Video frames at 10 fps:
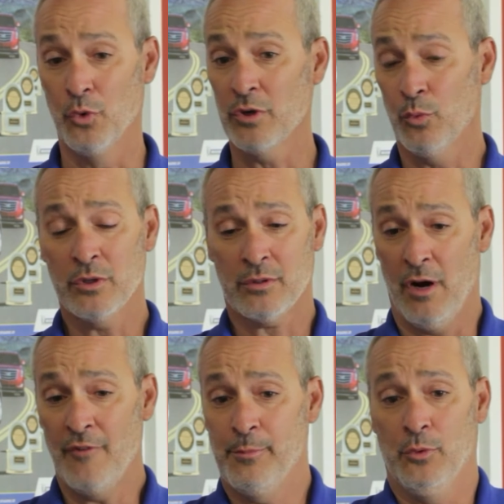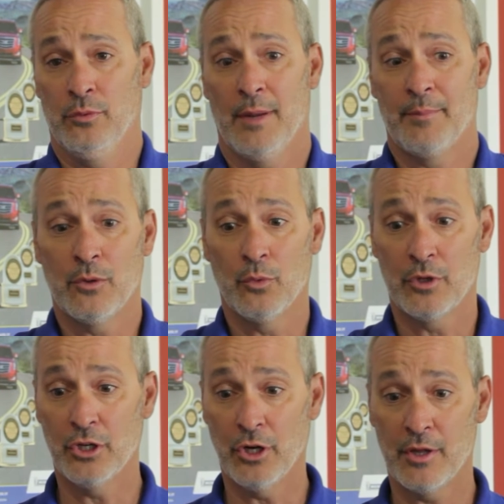We're comfortable. I mean,
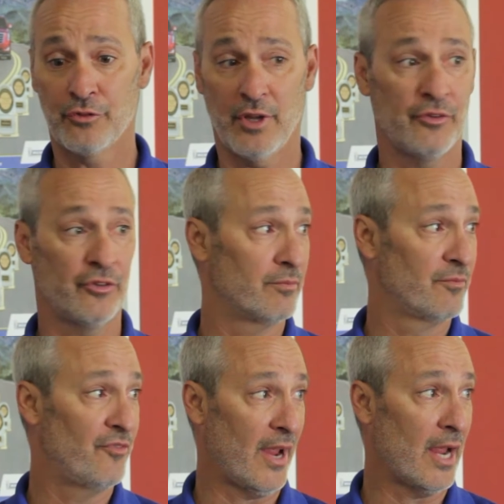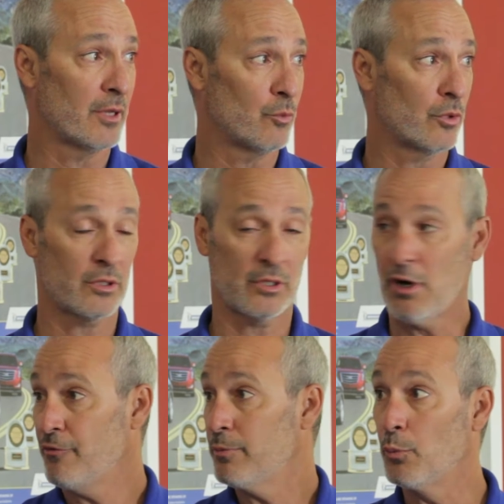as a family, we're
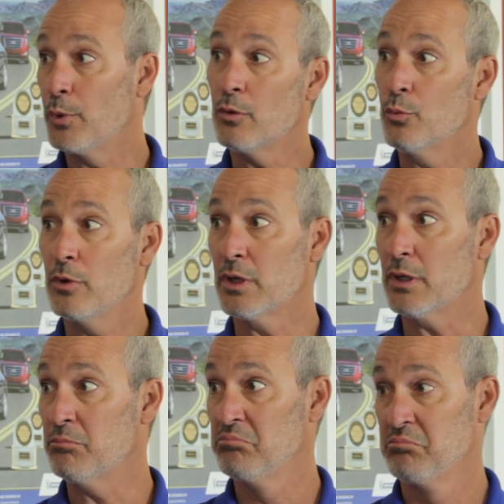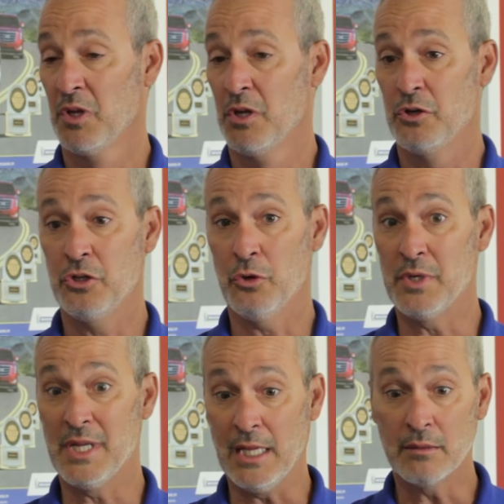comfortable. We don't really,
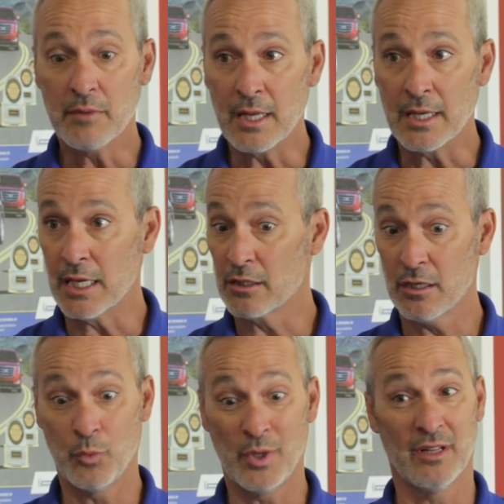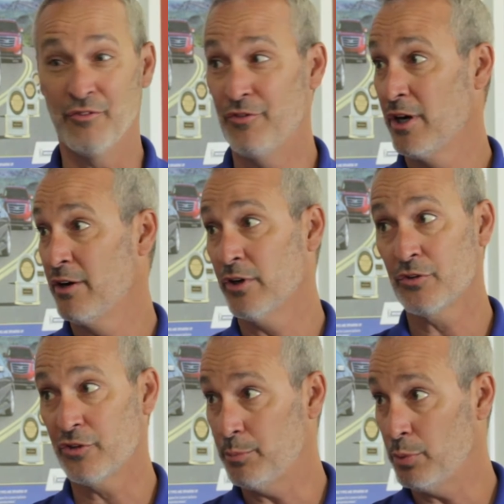need any income. We live very,
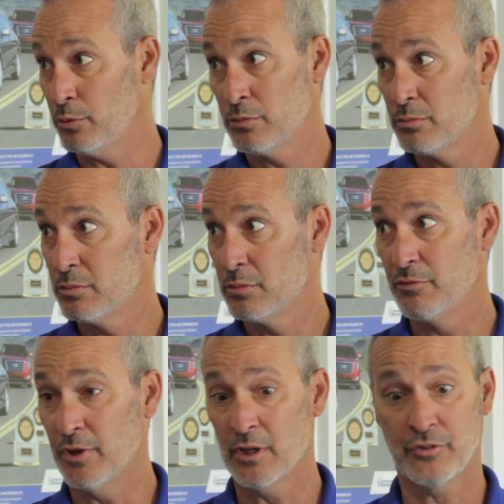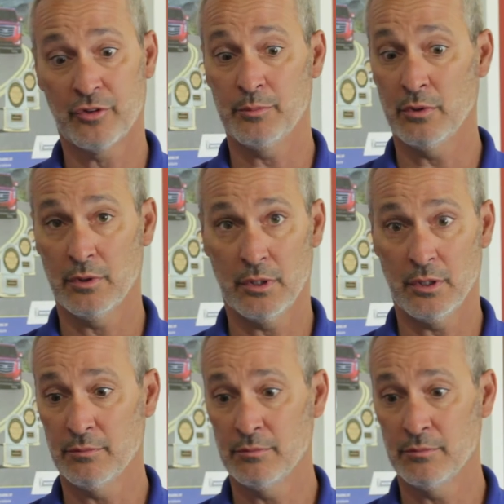very simple, very simple.